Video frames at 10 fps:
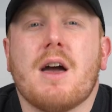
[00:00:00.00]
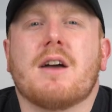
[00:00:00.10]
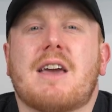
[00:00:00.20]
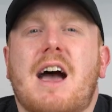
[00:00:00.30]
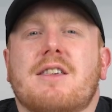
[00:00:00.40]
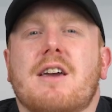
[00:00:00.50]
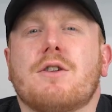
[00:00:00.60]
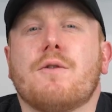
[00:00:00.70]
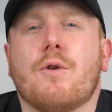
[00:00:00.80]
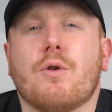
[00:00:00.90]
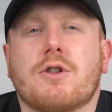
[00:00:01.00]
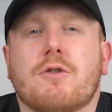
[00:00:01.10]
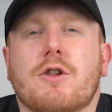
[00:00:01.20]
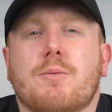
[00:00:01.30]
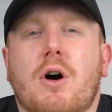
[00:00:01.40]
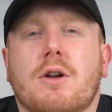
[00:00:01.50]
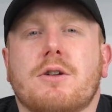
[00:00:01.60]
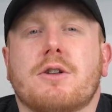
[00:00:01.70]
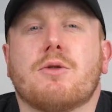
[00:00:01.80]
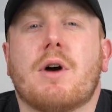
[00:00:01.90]
as assets are forced to
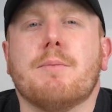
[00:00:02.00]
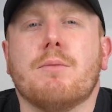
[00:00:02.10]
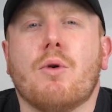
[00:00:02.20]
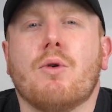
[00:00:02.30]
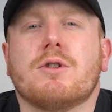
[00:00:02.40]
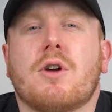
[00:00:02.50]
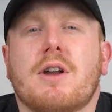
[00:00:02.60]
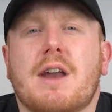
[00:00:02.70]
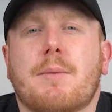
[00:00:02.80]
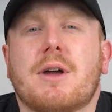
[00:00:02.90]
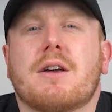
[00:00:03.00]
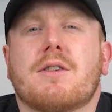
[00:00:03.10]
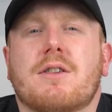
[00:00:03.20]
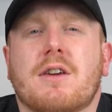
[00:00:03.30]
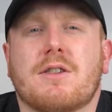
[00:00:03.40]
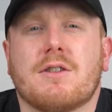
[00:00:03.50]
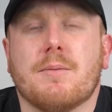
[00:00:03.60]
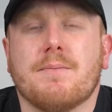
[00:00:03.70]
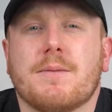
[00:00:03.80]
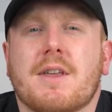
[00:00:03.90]
respond to a more dynamic system.